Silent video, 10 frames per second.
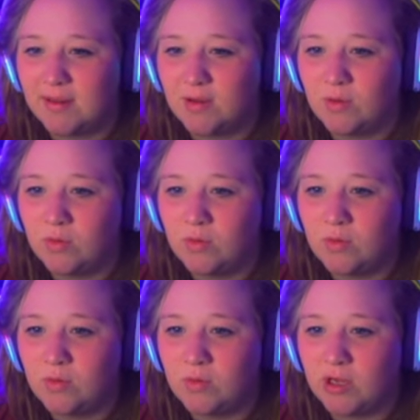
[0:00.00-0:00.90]

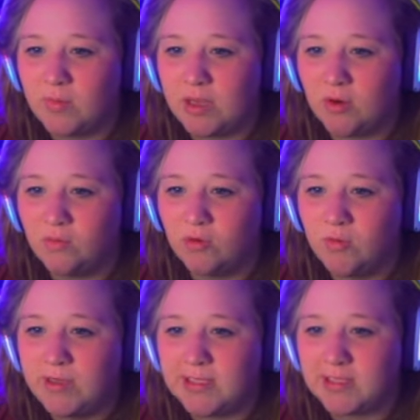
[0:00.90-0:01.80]
Ooh, it'll be a
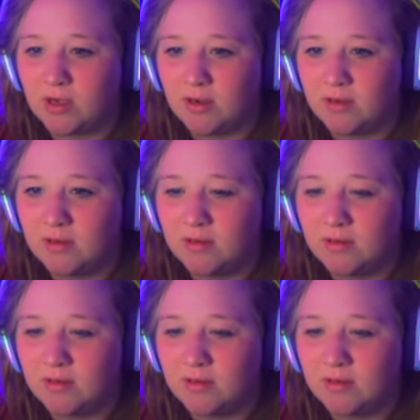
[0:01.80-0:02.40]
ruby skull.